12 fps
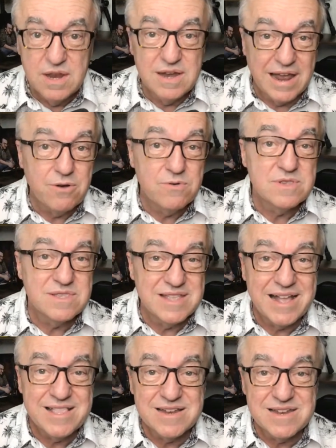Now is
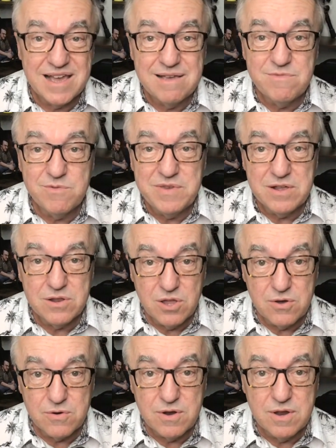not the time to be
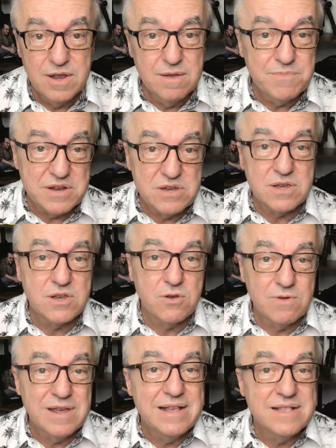alone, but to
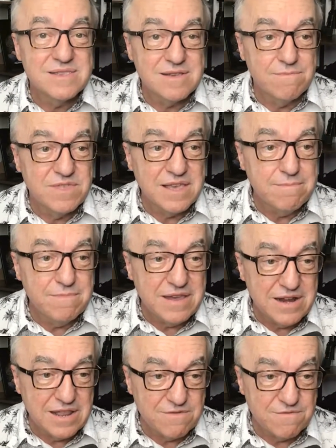create something
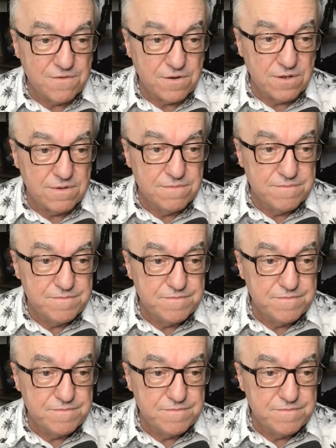meaningful.